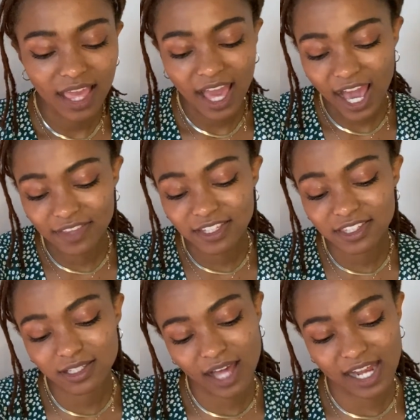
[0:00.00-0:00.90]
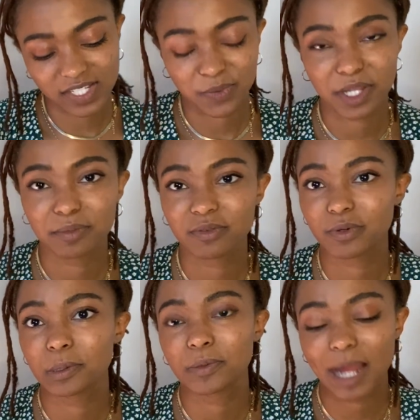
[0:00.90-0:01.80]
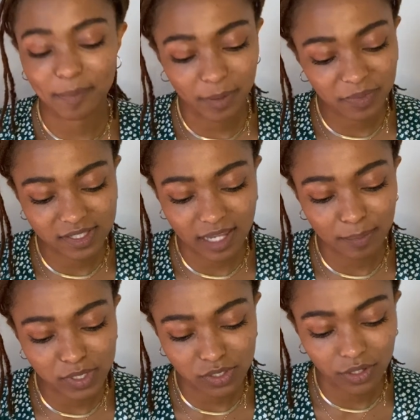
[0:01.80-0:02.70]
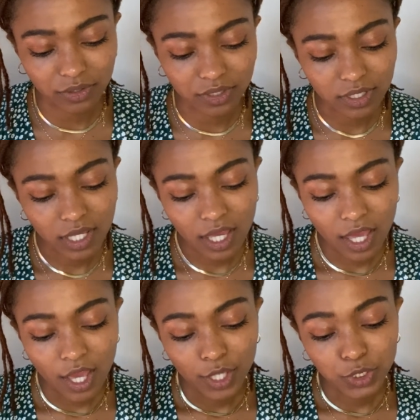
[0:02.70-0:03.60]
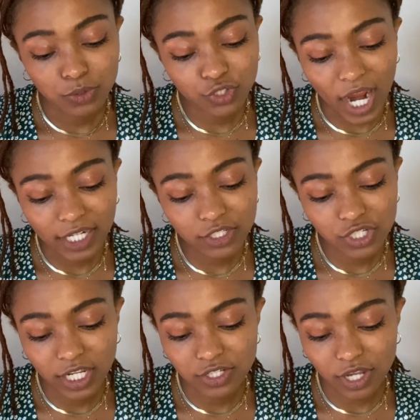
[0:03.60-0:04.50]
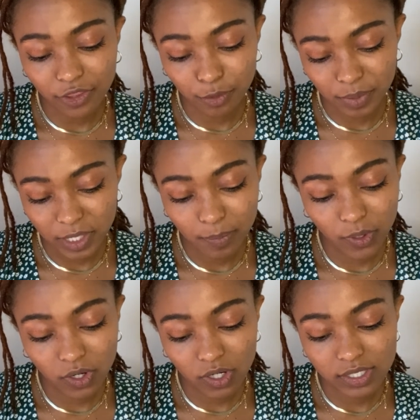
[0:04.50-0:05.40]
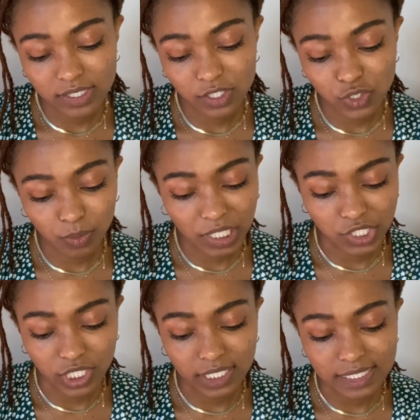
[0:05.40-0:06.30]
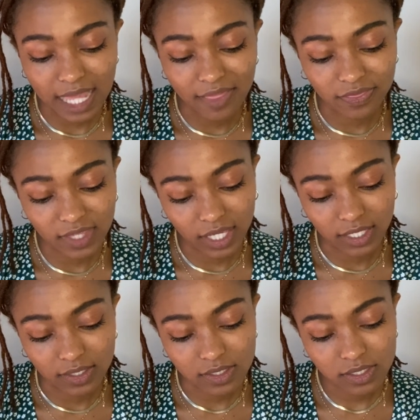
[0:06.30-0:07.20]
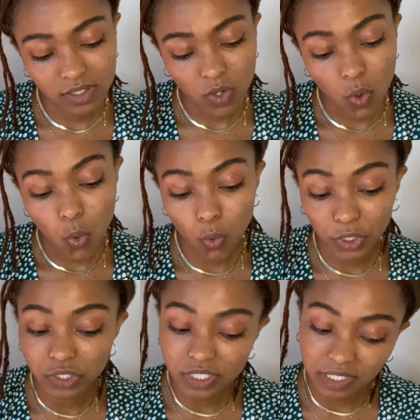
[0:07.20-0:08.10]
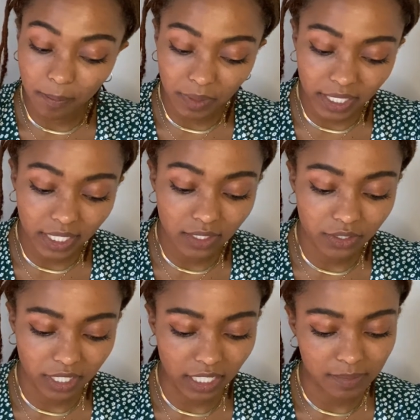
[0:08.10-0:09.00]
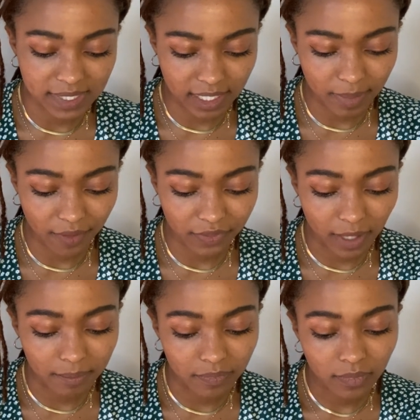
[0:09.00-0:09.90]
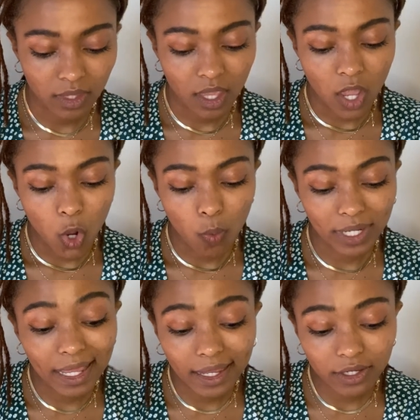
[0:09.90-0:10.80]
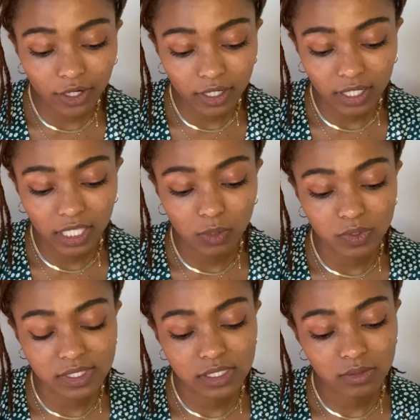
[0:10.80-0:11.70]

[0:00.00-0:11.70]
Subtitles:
And then the last one before we wrap up this episode: you try to change other people, situations, and things, or you just complain or get upset about them, when anger equals